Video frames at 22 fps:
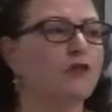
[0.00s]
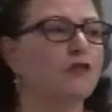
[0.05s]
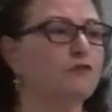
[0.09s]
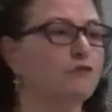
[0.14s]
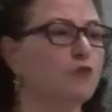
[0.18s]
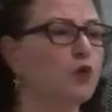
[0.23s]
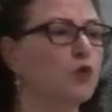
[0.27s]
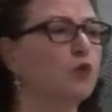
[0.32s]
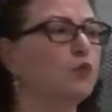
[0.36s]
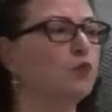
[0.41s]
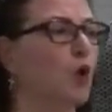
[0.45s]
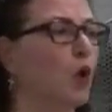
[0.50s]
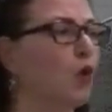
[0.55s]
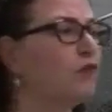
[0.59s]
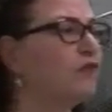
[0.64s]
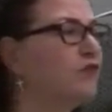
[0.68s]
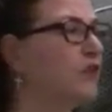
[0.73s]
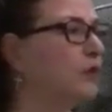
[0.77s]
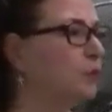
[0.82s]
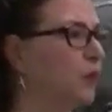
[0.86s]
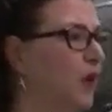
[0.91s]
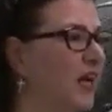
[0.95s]
through Roe
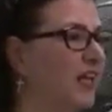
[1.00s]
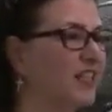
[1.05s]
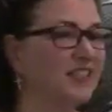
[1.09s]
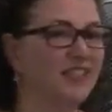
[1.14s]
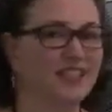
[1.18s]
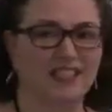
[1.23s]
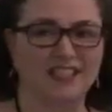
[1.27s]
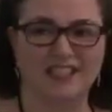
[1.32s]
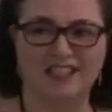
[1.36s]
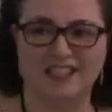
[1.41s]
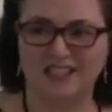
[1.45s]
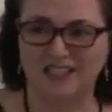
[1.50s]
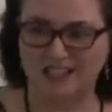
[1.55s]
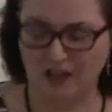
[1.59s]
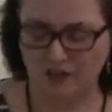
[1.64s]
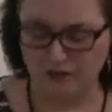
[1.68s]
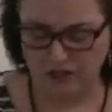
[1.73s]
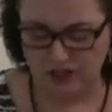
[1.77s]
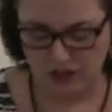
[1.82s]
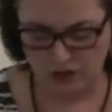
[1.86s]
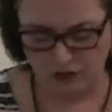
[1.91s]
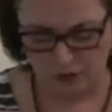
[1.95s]
v. Wade since
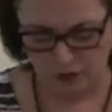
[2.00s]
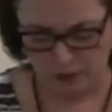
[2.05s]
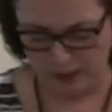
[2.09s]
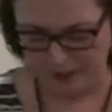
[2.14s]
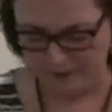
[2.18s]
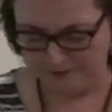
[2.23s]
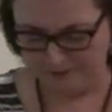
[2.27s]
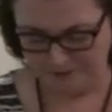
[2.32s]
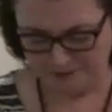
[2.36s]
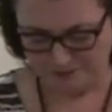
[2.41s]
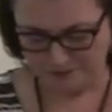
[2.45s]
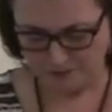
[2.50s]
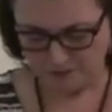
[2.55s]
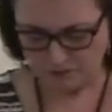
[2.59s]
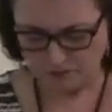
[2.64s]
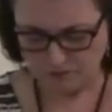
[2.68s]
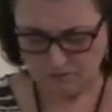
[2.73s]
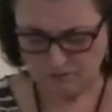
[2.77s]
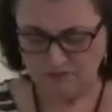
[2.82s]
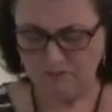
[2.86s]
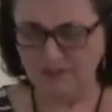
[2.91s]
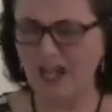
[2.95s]
73.
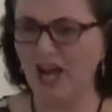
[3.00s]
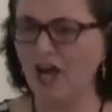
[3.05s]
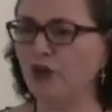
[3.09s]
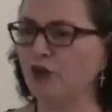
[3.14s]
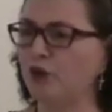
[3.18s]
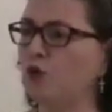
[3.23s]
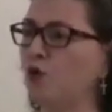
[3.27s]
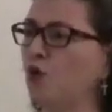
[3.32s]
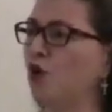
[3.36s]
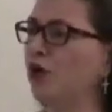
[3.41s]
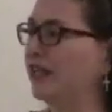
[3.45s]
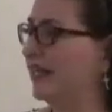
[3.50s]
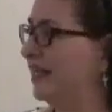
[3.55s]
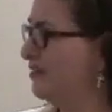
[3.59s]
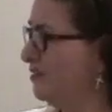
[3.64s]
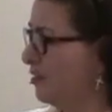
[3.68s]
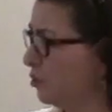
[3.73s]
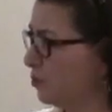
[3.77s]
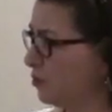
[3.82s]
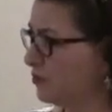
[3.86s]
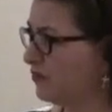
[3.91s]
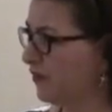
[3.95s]
And
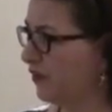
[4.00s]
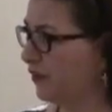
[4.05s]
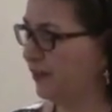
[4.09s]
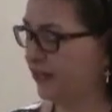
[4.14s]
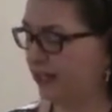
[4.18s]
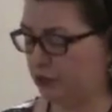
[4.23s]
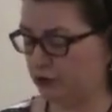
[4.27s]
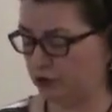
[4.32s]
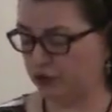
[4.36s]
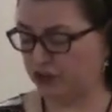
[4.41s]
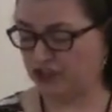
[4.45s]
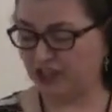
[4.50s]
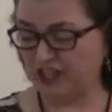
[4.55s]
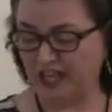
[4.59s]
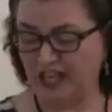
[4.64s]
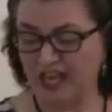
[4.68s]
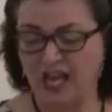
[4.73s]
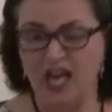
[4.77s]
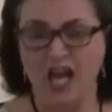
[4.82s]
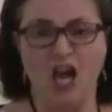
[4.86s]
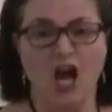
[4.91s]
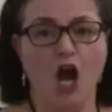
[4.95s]
this was very interesting.
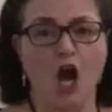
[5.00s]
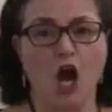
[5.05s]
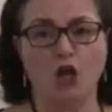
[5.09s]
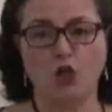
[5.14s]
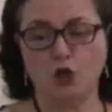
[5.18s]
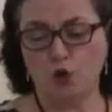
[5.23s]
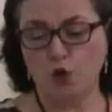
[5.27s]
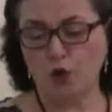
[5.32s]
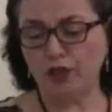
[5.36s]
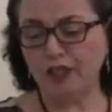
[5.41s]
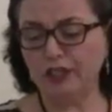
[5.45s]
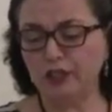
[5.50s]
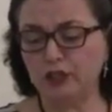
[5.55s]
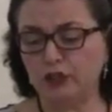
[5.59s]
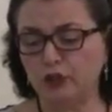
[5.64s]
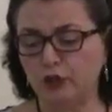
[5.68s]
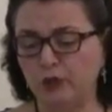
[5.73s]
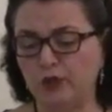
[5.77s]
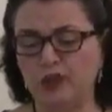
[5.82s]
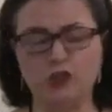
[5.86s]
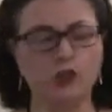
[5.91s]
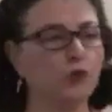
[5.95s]
According
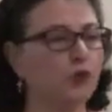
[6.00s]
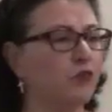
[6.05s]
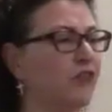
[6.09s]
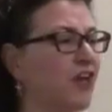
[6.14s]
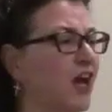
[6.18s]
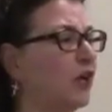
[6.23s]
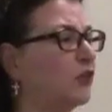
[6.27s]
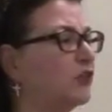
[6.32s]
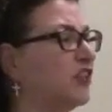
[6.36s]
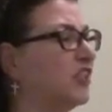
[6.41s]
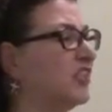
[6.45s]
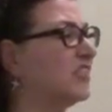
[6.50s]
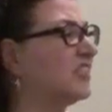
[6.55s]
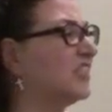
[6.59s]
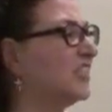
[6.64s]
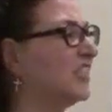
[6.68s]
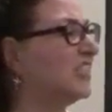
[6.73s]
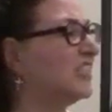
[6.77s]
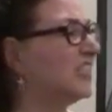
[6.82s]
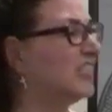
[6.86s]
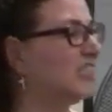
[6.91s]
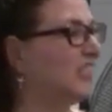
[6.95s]
to a
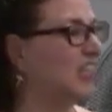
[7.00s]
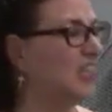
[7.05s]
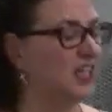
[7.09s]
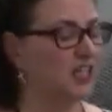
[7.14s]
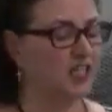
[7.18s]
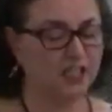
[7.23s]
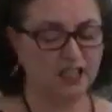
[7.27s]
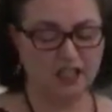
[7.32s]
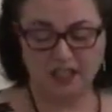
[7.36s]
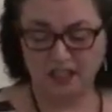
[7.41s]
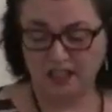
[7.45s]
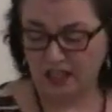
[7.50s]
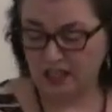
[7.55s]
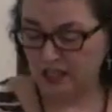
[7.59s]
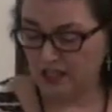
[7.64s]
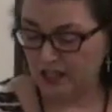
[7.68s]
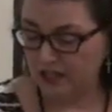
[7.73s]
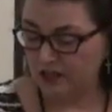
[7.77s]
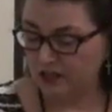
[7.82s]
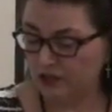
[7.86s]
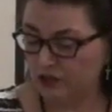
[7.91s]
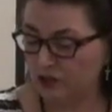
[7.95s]
2016
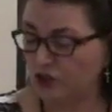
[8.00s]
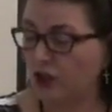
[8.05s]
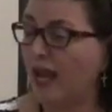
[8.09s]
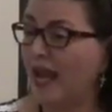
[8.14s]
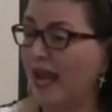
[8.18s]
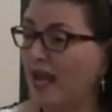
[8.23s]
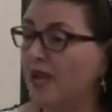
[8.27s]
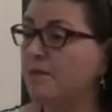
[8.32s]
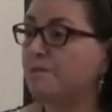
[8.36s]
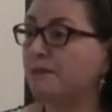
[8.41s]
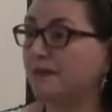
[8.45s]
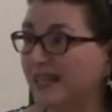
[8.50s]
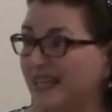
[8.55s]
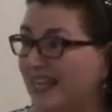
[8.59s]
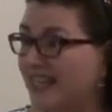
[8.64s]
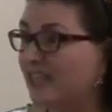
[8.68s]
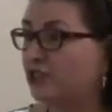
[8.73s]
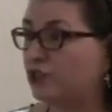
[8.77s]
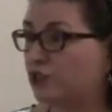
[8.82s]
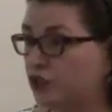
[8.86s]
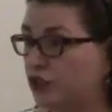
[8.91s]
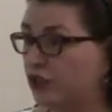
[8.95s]

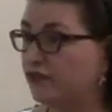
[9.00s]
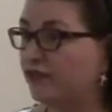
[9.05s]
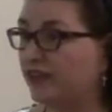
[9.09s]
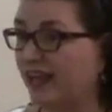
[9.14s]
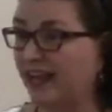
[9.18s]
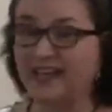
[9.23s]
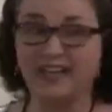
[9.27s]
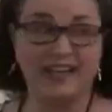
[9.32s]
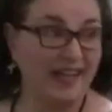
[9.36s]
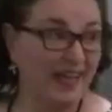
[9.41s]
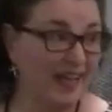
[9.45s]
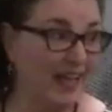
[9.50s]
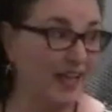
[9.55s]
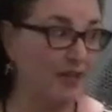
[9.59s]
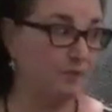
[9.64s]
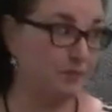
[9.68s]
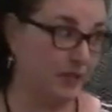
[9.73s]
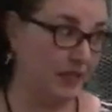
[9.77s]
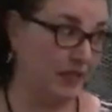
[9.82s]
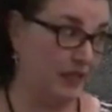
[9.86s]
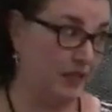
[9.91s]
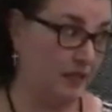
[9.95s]
AP
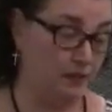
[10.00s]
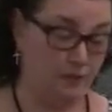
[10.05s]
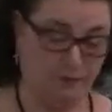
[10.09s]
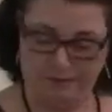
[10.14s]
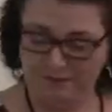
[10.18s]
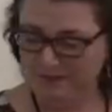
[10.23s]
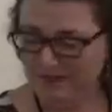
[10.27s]
survey,